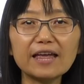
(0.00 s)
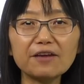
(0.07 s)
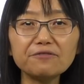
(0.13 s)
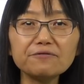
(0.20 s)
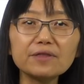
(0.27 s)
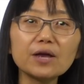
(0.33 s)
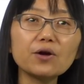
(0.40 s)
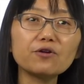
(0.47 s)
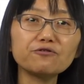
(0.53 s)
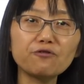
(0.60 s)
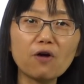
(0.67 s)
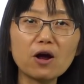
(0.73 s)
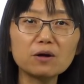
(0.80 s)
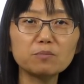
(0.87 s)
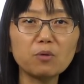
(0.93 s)
If they are
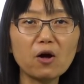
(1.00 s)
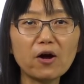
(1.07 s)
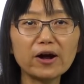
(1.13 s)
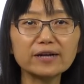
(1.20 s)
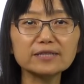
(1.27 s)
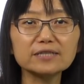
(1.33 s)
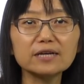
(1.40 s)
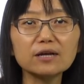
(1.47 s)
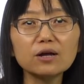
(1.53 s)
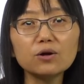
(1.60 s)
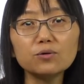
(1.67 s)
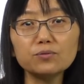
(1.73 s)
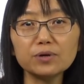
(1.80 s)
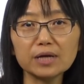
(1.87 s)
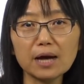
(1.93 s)
far apart,
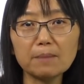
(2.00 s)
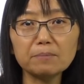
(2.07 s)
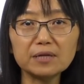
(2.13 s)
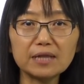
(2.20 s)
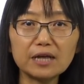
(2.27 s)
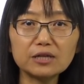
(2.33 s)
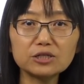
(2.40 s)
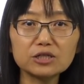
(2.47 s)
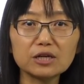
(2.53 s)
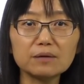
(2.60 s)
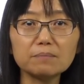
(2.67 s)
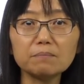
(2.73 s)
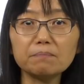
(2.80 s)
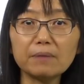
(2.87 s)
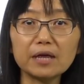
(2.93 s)

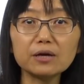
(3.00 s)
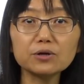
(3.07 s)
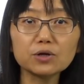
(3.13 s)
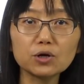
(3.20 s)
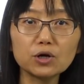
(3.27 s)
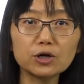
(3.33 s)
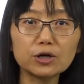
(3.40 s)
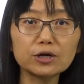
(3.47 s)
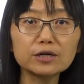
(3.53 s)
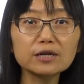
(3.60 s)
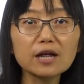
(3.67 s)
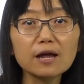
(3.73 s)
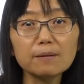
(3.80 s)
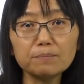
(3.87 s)
recombination may occur